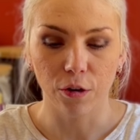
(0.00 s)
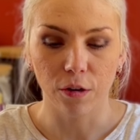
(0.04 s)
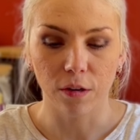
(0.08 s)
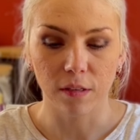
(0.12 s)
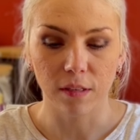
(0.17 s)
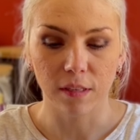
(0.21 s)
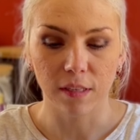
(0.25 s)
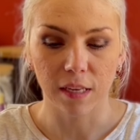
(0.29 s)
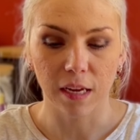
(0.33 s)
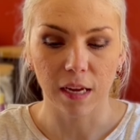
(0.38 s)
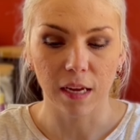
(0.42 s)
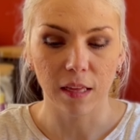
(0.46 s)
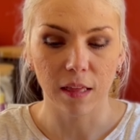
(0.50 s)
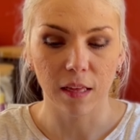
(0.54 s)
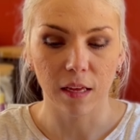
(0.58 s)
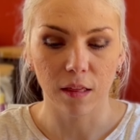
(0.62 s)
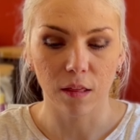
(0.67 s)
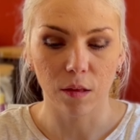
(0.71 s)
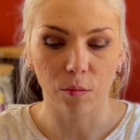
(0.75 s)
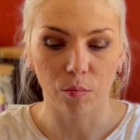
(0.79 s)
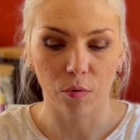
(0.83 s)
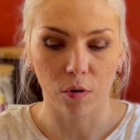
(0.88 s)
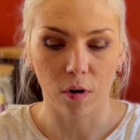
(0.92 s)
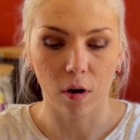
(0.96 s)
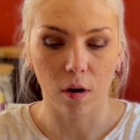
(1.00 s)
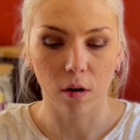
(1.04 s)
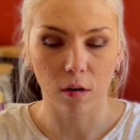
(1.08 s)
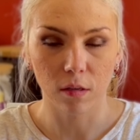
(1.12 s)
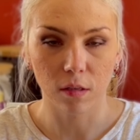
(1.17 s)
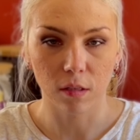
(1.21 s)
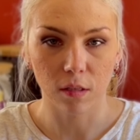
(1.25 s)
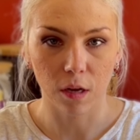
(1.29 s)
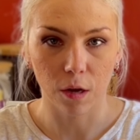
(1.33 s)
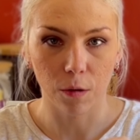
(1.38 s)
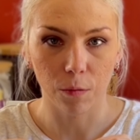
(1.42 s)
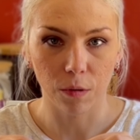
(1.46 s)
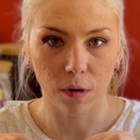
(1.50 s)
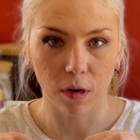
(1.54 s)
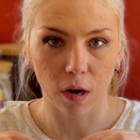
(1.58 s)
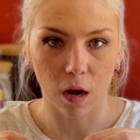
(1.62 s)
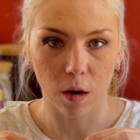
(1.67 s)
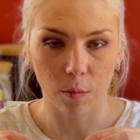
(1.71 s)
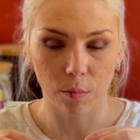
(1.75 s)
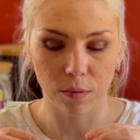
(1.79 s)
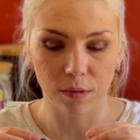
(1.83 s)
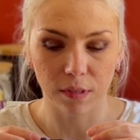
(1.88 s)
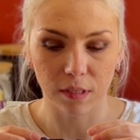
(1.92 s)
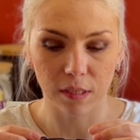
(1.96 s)
you can see that the prongs go in
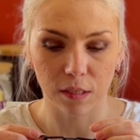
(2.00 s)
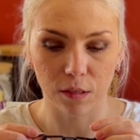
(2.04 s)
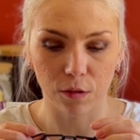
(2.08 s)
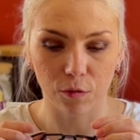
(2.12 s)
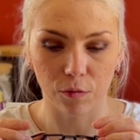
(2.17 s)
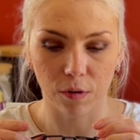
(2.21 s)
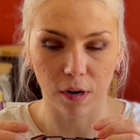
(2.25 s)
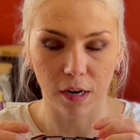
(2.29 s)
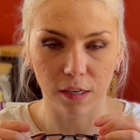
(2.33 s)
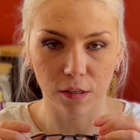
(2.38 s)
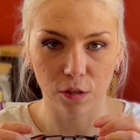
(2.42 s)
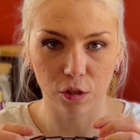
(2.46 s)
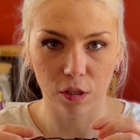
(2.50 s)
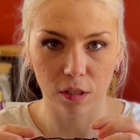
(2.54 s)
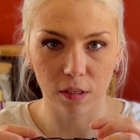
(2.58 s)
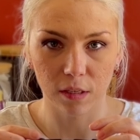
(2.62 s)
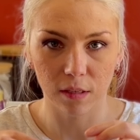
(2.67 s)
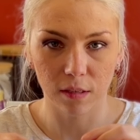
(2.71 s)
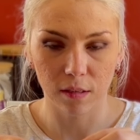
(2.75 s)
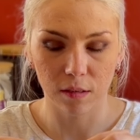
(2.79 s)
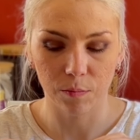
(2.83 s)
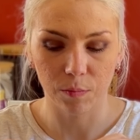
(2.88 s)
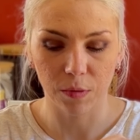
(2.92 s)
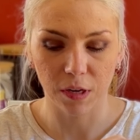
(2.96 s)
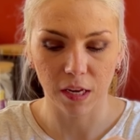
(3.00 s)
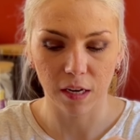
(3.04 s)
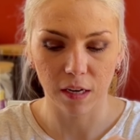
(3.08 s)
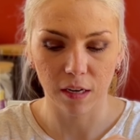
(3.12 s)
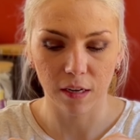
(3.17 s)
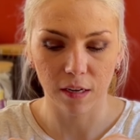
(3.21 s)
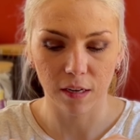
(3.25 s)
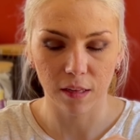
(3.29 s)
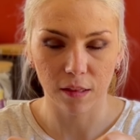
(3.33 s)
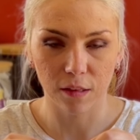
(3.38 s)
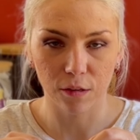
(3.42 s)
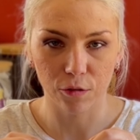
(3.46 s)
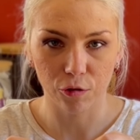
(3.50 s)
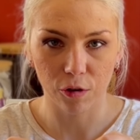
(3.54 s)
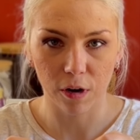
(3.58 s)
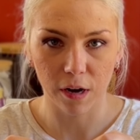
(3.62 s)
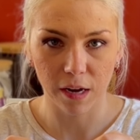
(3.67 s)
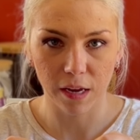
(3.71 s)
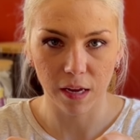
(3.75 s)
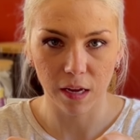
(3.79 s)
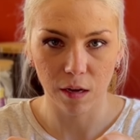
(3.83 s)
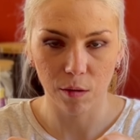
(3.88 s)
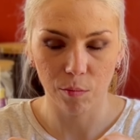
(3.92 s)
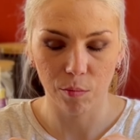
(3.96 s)
opposite directions, beginning at the
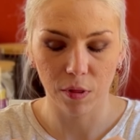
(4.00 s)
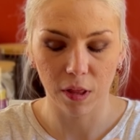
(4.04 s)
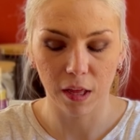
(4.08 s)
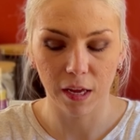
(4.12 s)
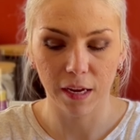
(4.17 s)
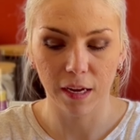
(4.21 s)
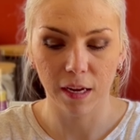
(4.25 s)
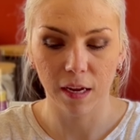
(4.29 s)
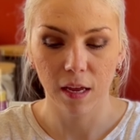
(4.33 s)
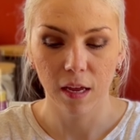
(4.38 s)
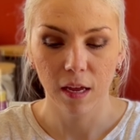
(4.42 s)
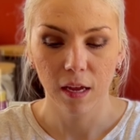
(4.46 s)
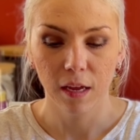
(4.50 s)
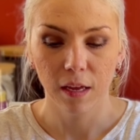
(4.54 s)
trachea plate.